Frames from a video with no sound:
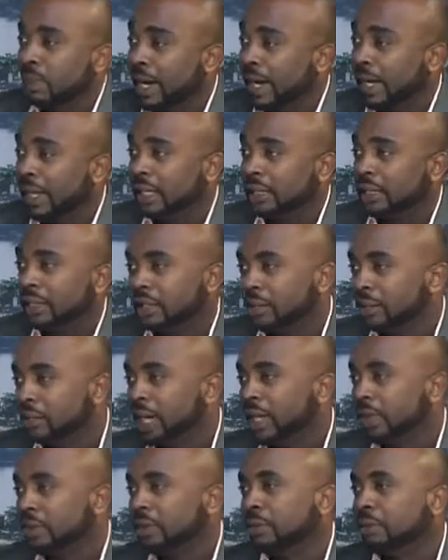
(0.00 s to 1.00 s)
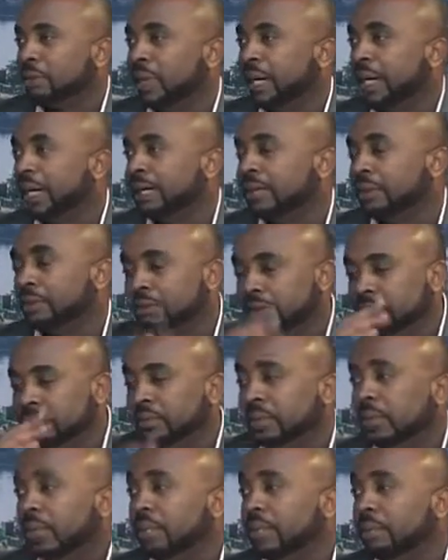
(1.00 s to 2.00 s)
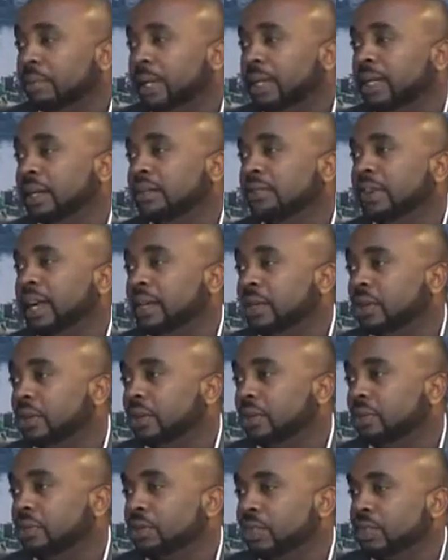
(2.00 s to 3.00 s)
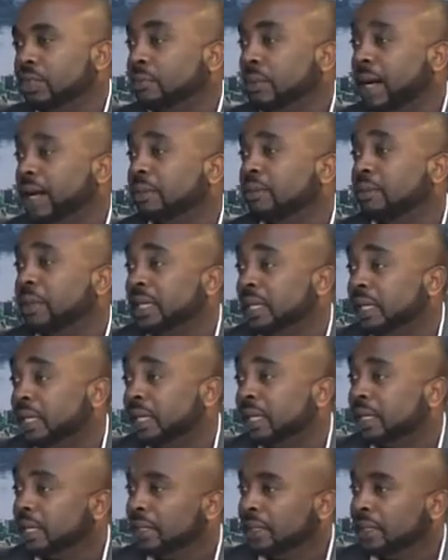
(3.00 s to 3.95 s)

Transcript: Y, who ends up paying a vendor who uses Bank B,